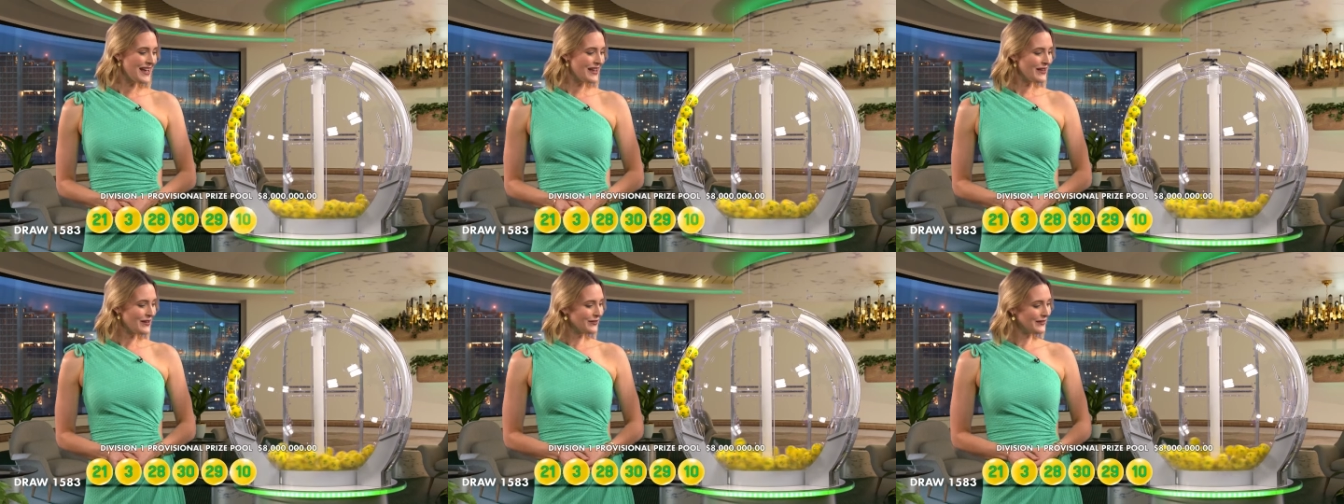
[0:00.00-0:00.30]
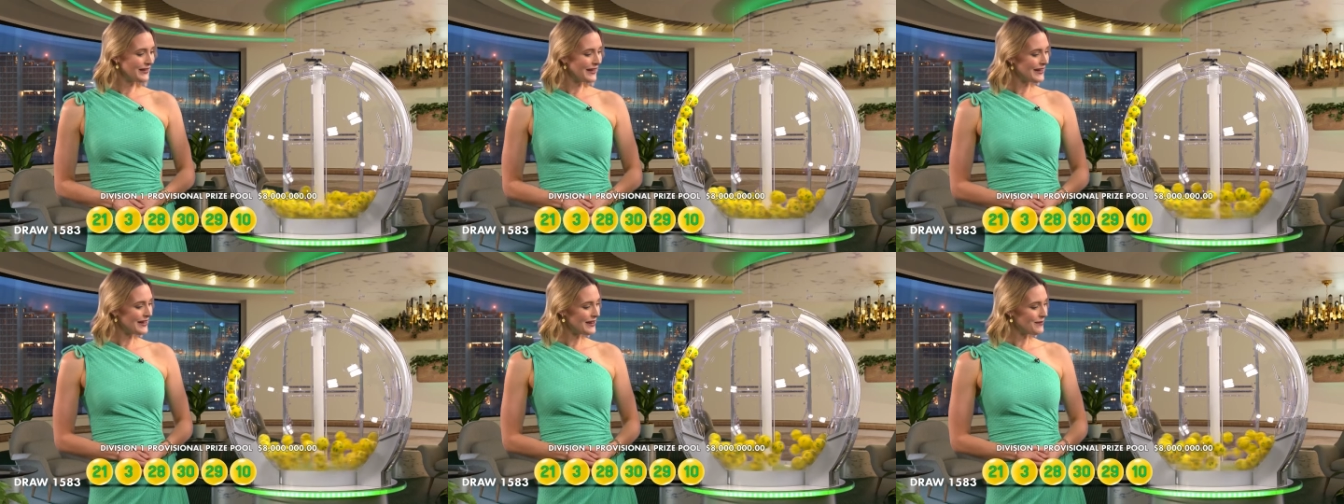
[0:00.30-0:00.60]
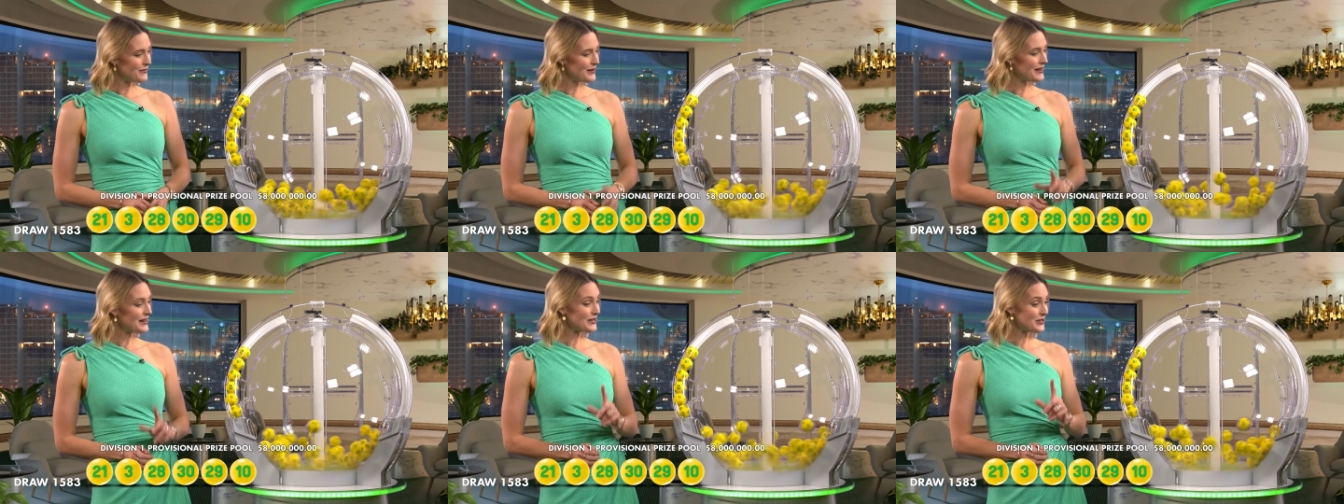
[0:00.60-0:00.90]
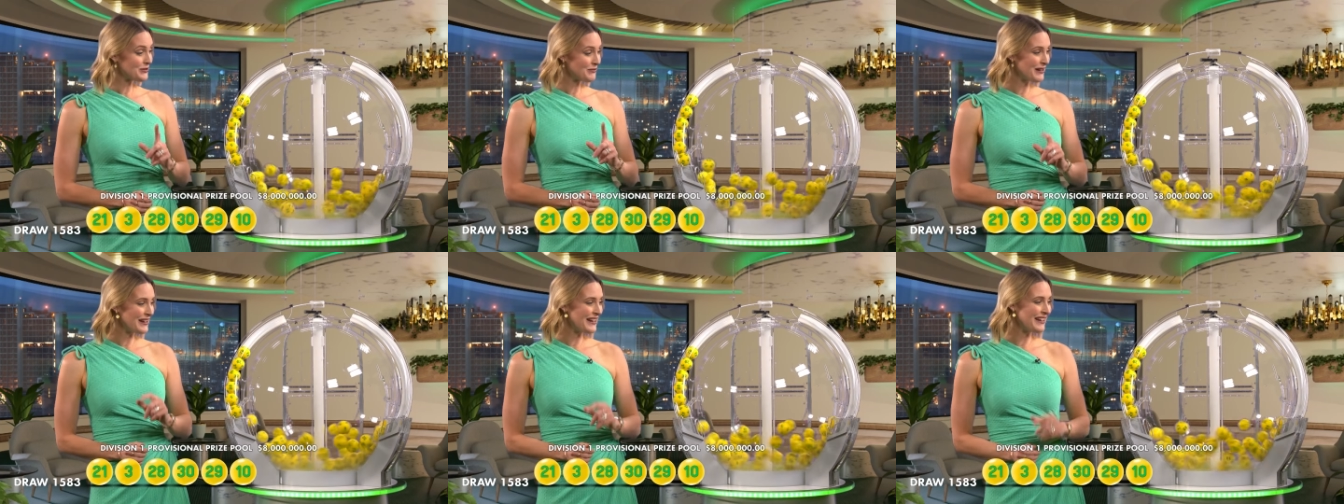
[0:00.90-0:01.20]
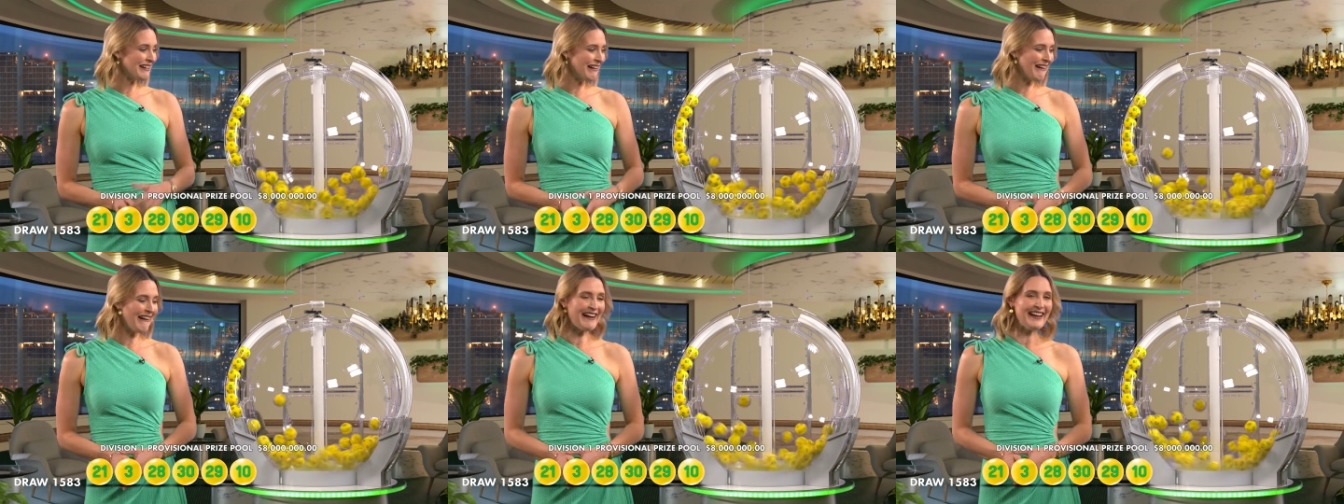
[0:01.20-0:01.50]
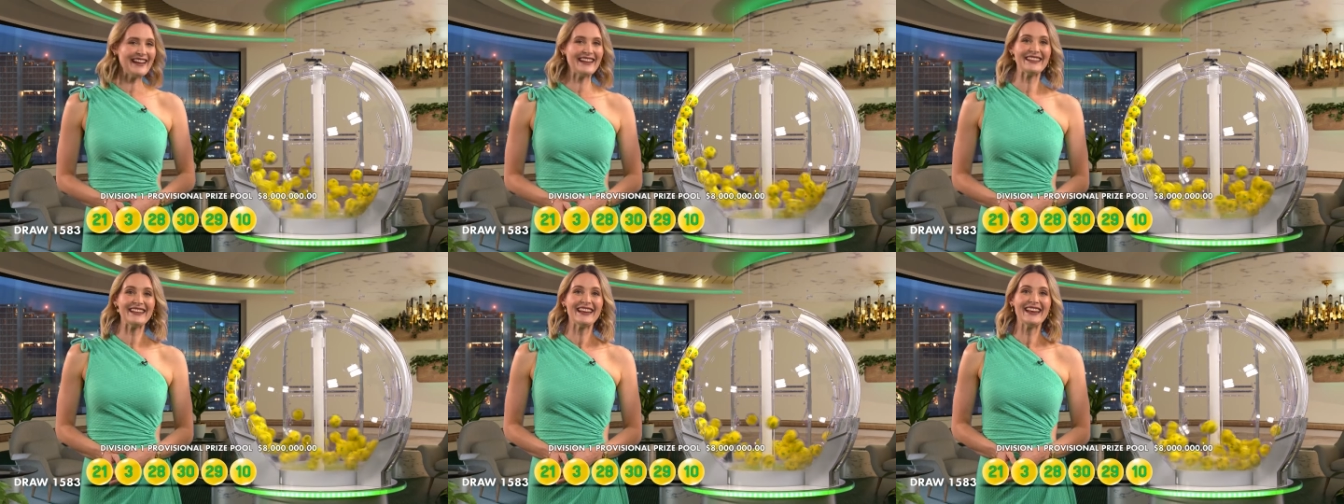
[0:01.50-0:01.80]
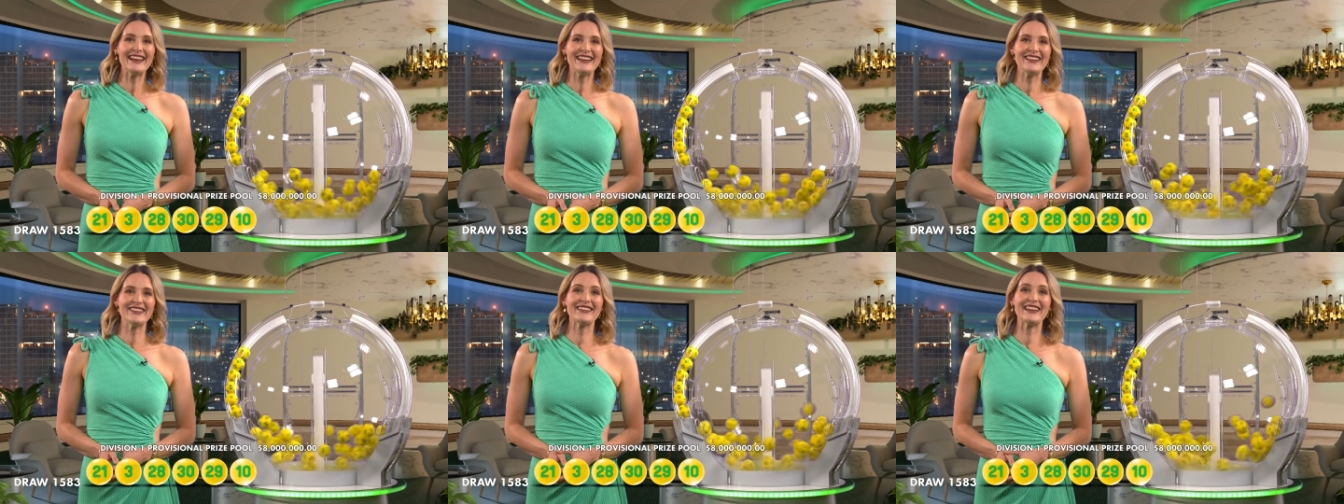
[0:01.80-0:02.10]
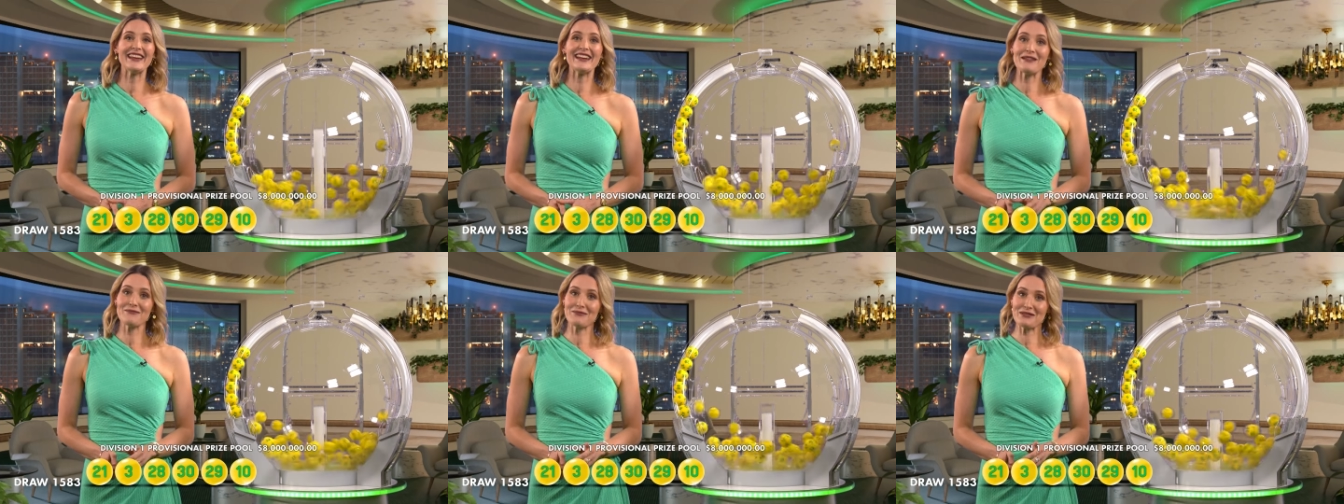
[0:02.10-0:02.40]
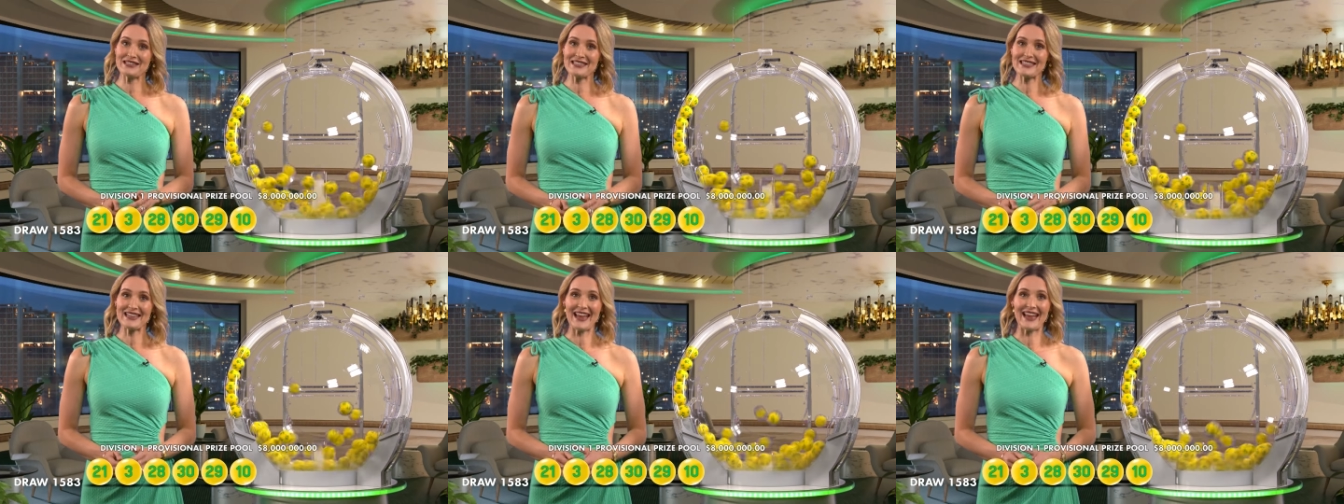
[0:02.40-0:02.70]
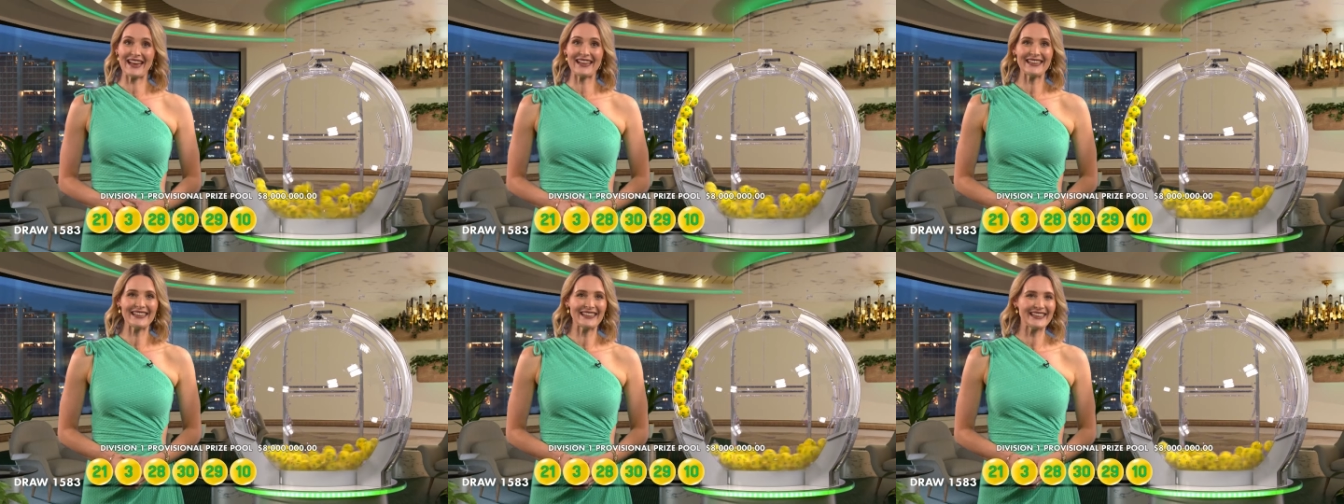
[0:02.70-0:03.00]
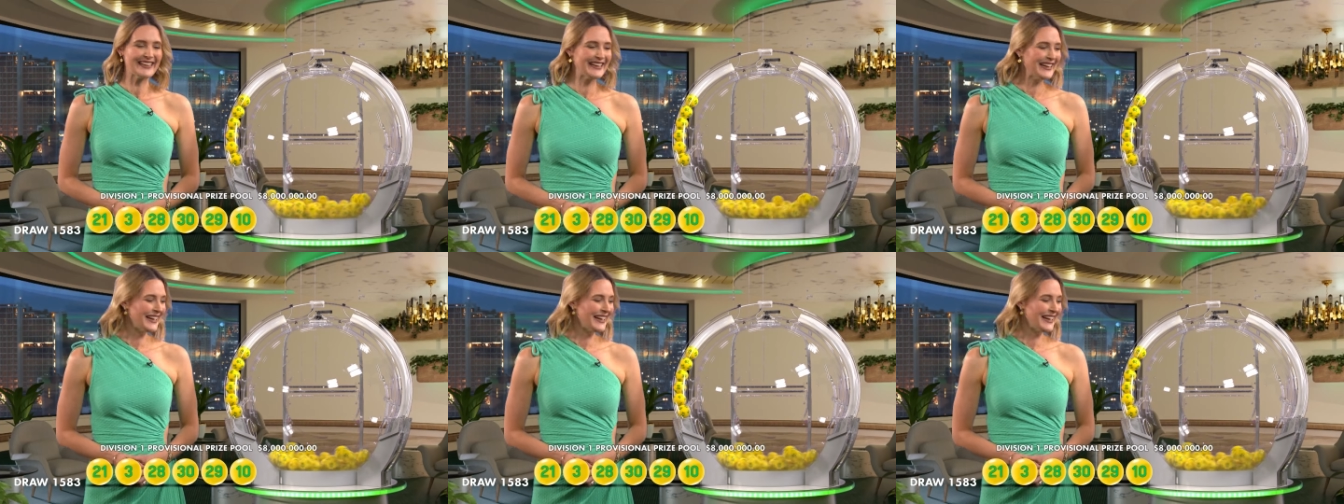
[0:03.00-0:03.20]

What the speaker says: you'll need number 29, you'll need number 10,